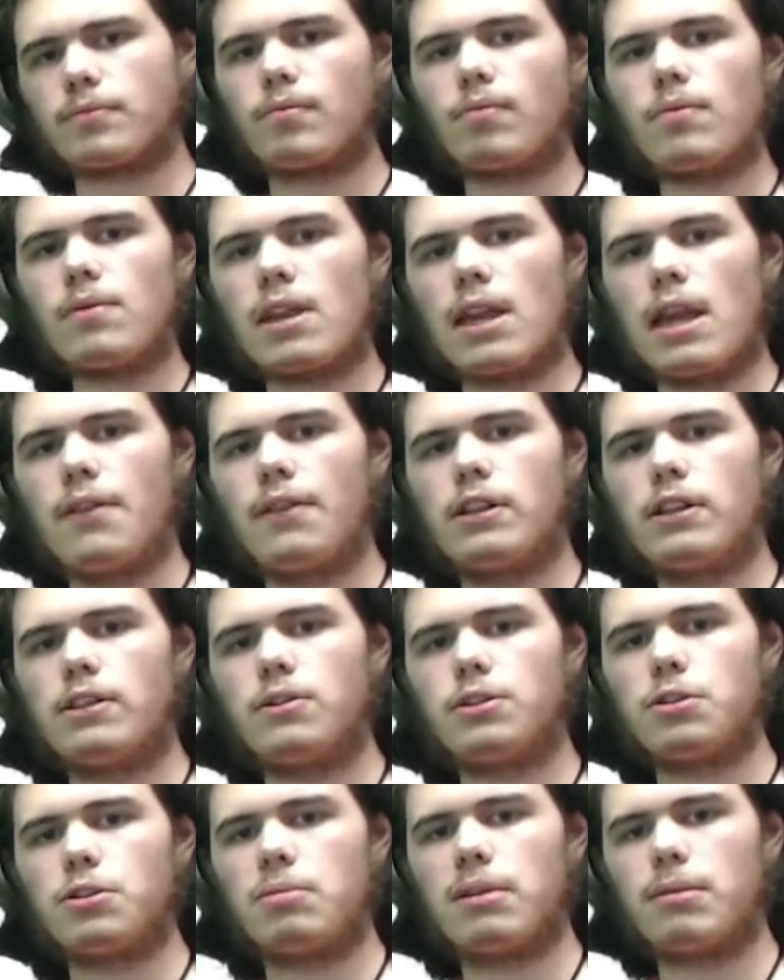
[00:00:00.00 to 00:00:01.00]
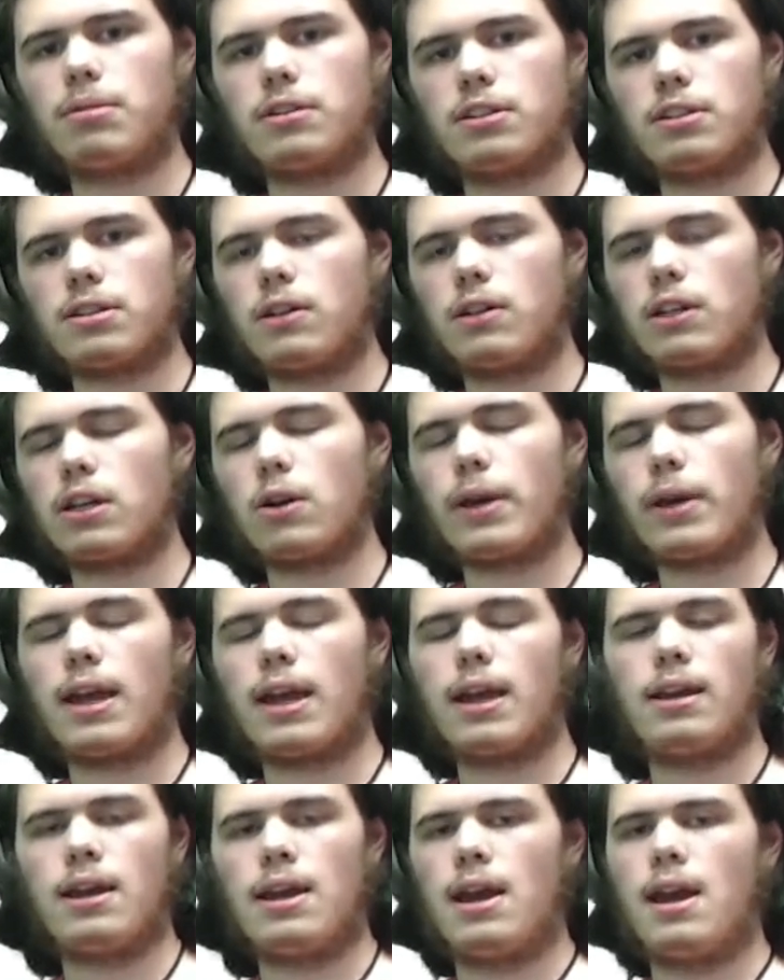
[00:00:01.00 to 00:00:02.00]
And then you should be able to just click
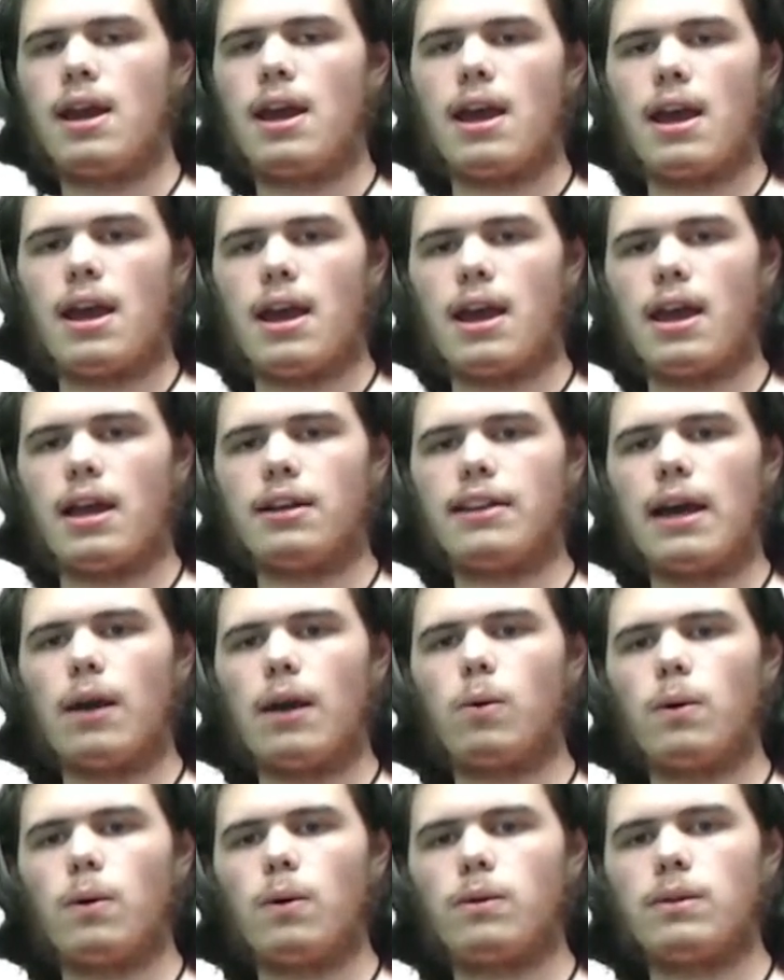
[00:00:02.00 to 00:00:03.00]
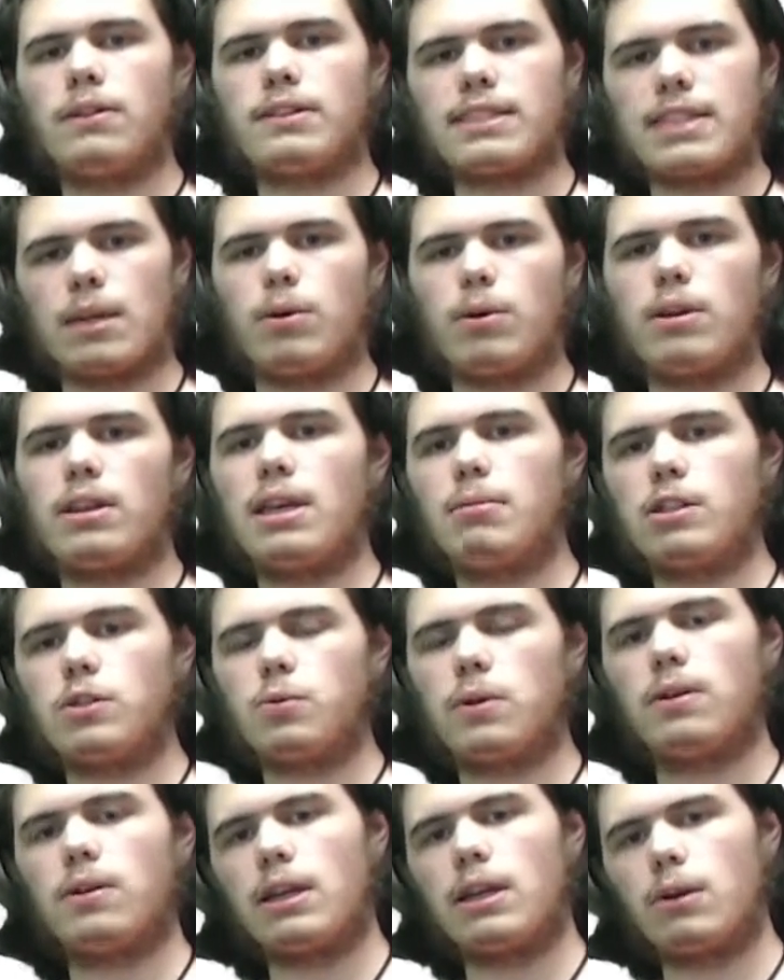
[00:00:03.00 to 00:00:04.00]
OK, and that will, in the same way the image
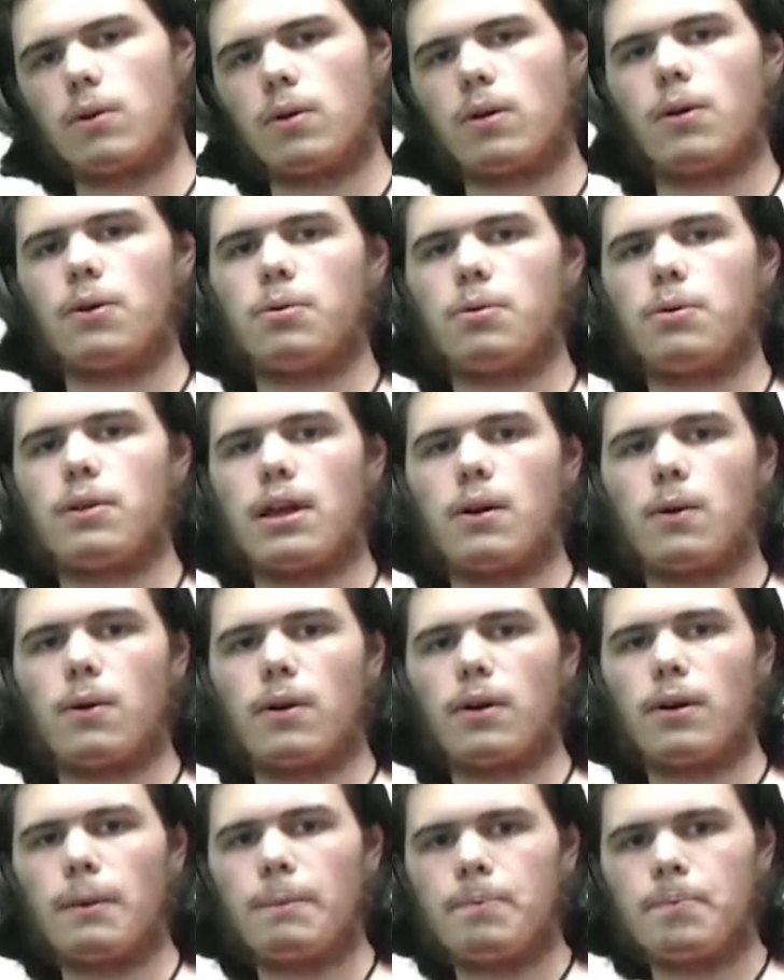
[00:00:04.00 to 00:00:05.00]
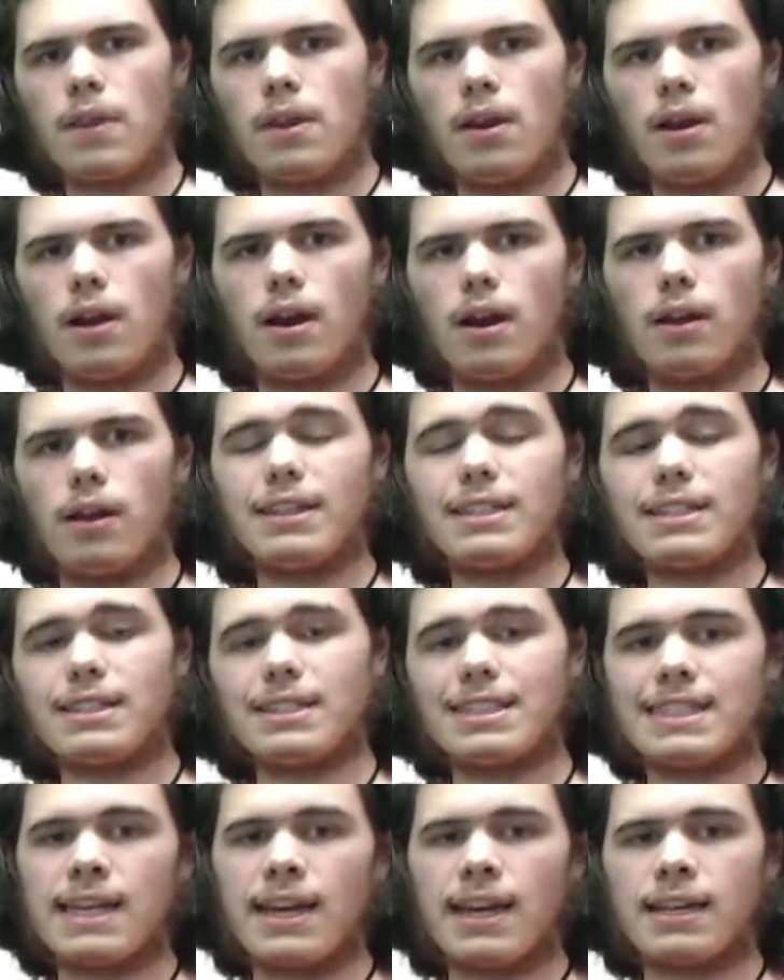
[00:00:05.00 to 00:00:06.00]
will, it will go through that order. This is
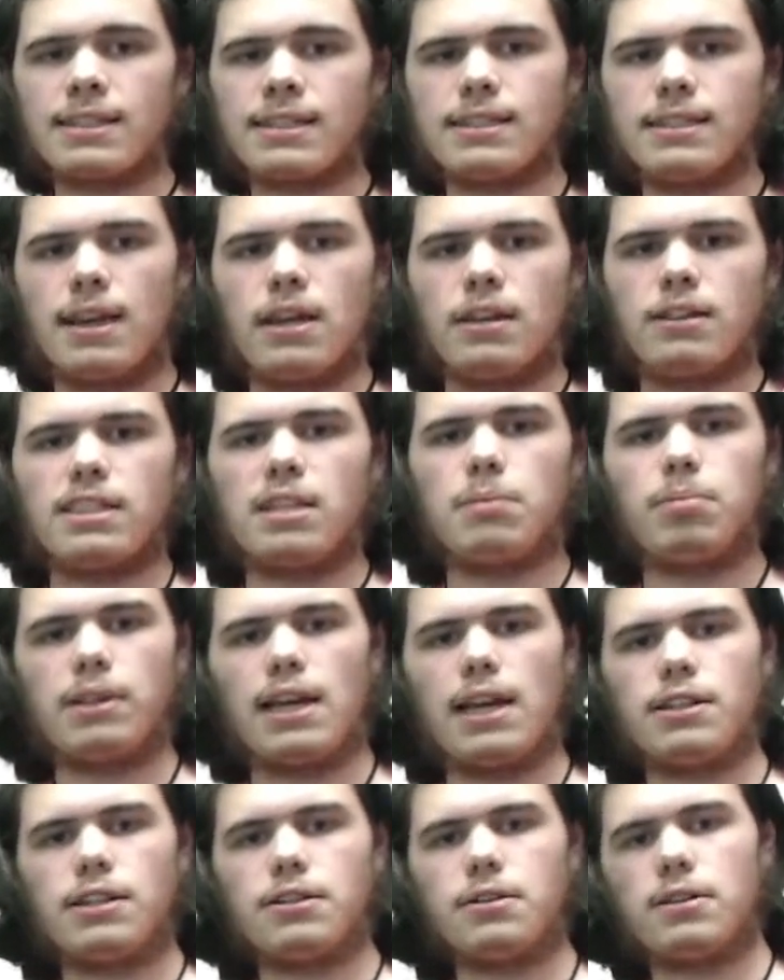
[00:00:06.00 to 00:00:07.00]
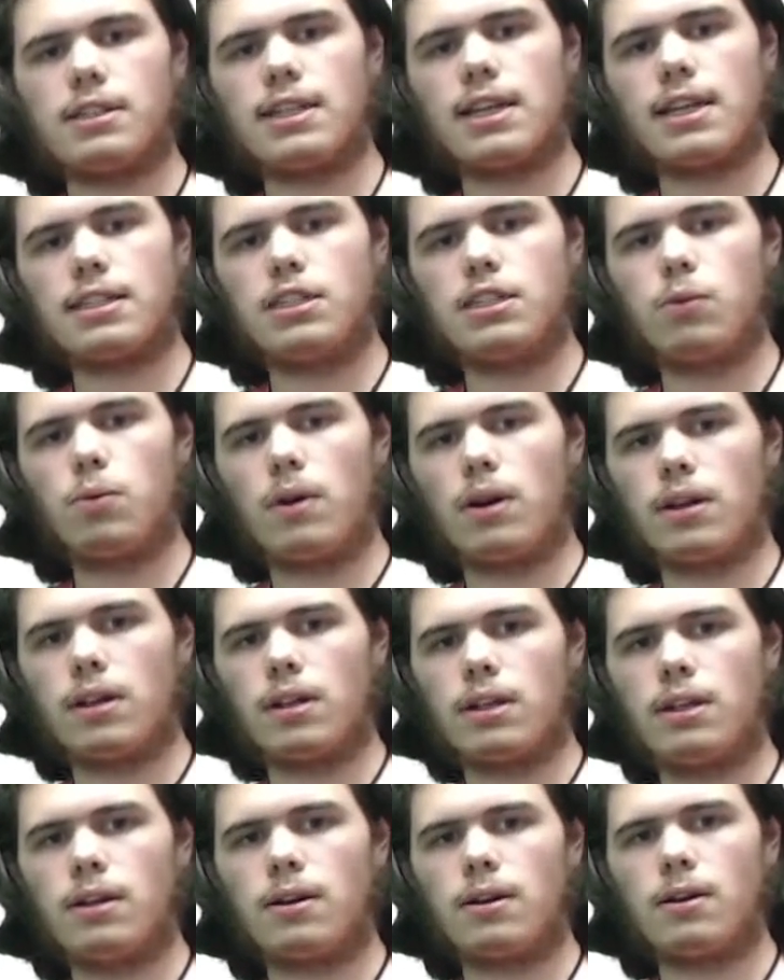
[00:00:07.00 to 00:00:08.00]
text. Simply enter the text you want in
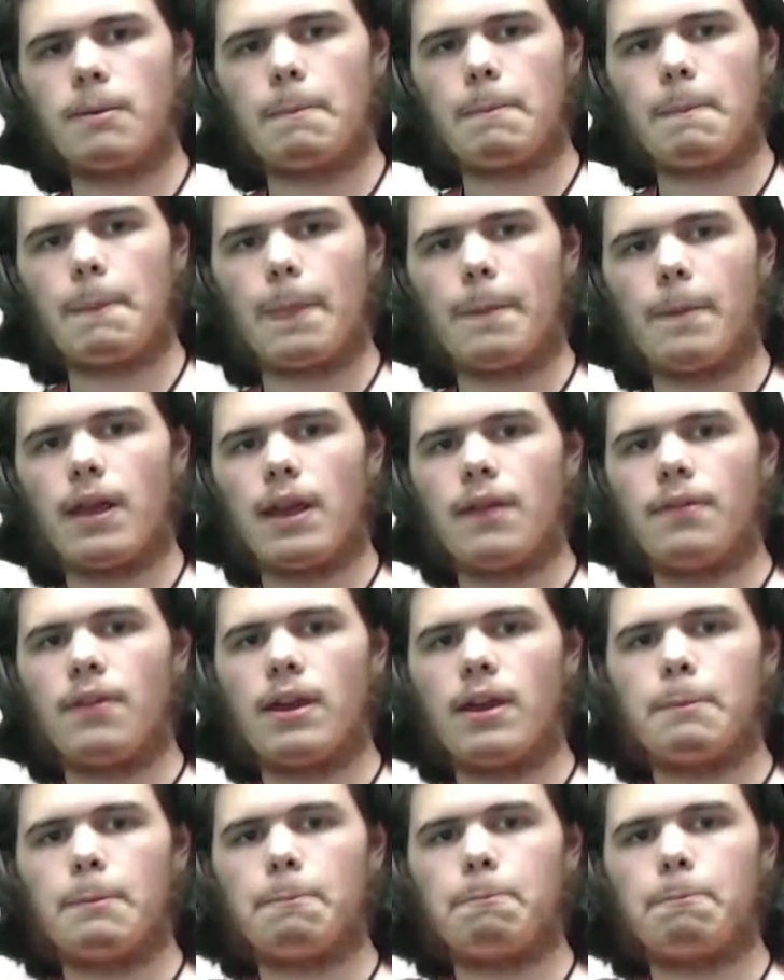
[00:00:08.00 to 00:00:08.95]
here, and then